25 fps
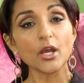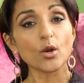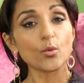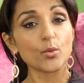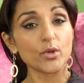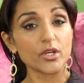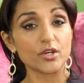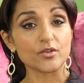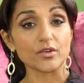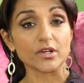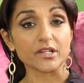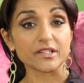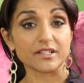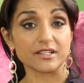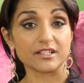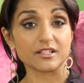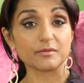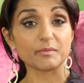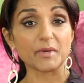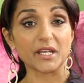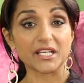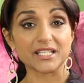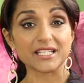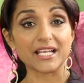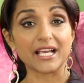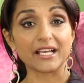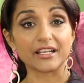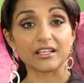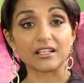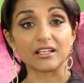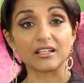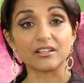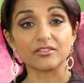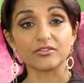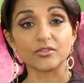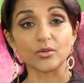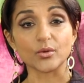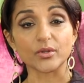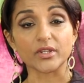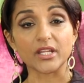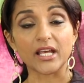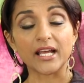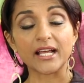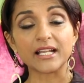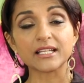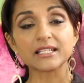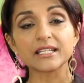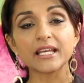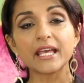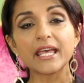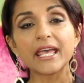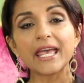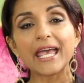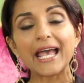wheatgrass is spectacular for that.